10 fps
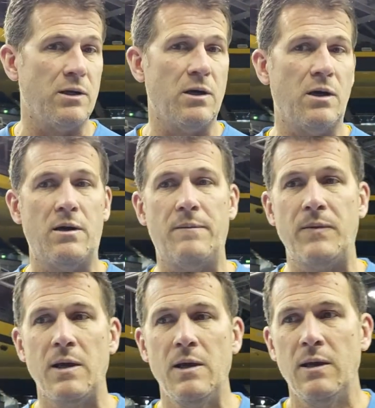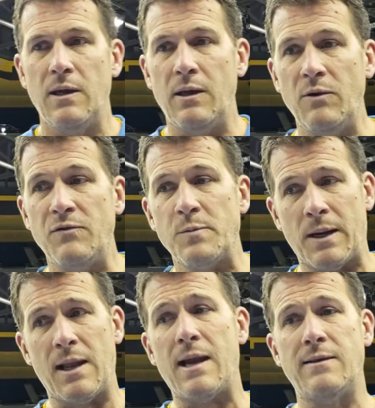And we've
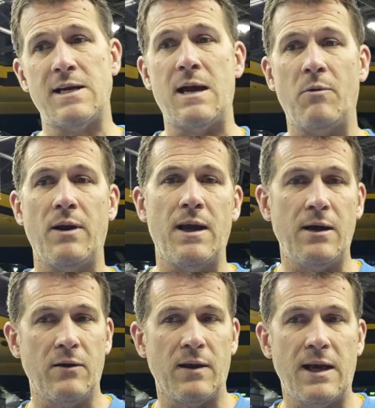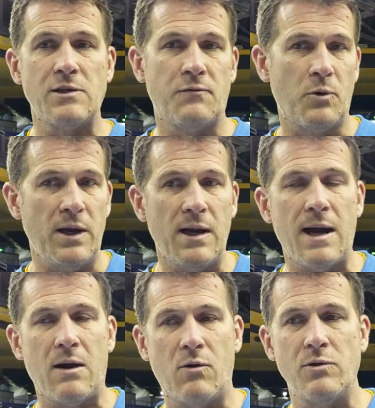spent a lot of time on that here in the last 48
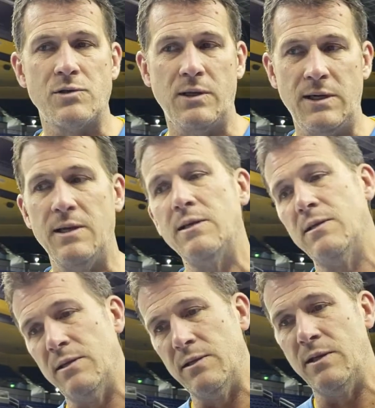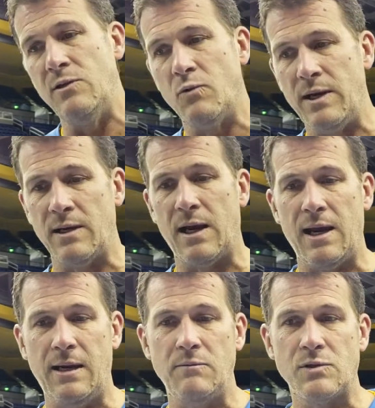hours leading into these weekend
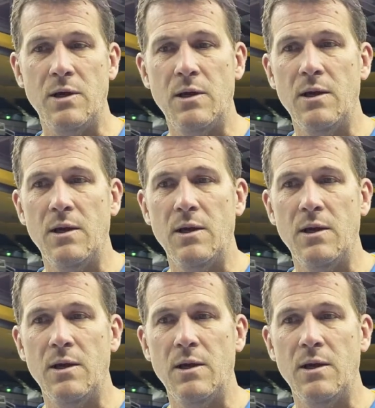games.